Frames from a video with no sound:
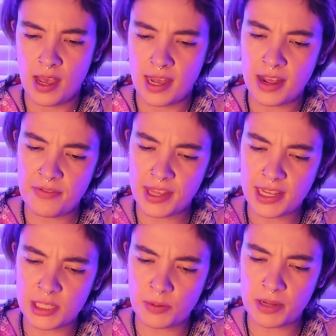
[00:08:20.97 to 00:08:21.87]
I feel
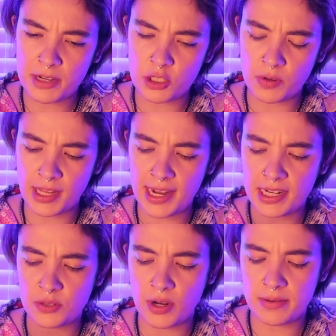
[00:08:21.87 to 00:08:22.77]
like it's pretty much
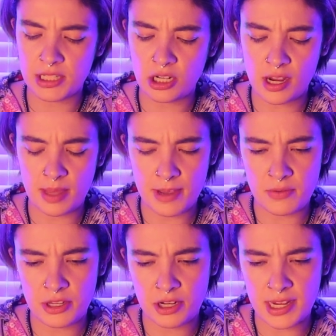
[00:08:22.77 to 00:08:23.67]
relating to what I was talking about
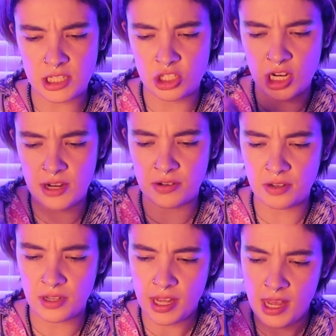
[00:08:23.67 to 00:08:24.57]
with your guys' general.
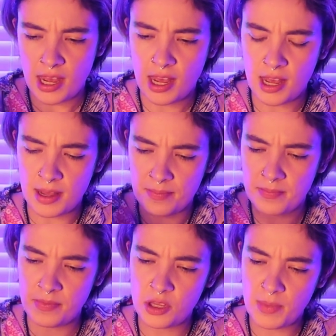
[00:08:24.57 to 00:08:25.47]

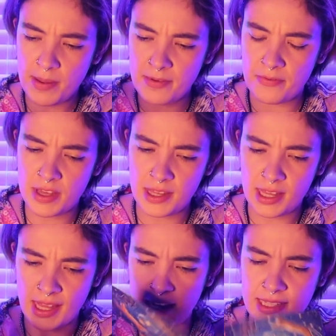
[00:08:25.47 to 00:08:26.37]
You may be
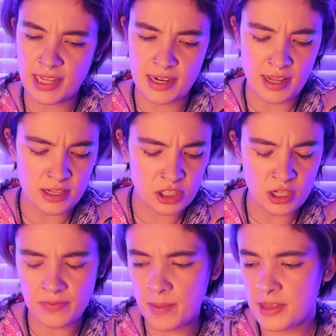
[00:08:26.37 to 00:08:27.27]
feeling, like I said, that you
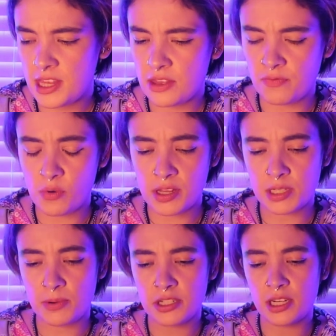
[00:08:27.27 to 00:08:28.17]
still have empathy for
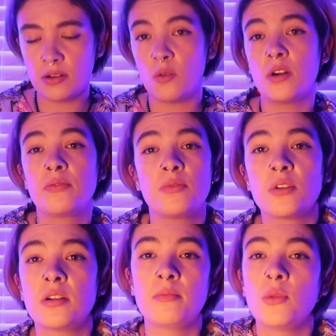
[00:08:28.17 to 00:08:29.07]
this person or
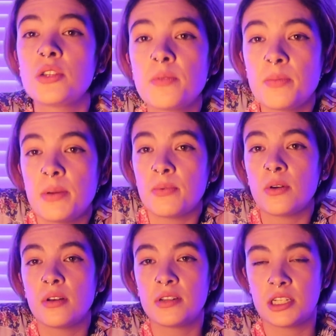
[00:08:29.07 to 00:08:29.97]
for multiple
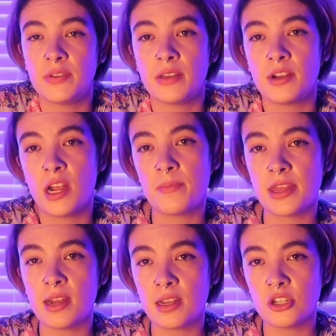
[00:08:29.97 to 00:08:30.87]
people, just feeling very
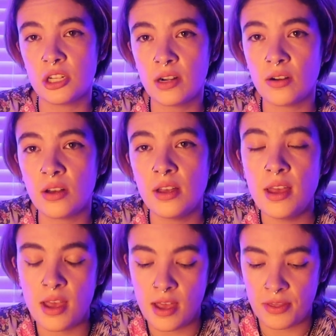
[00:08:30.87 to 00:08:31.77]
empathetic in general
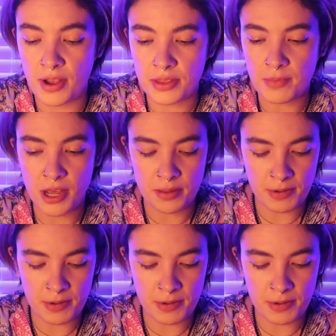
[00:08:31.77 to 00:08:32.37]
throughout the month.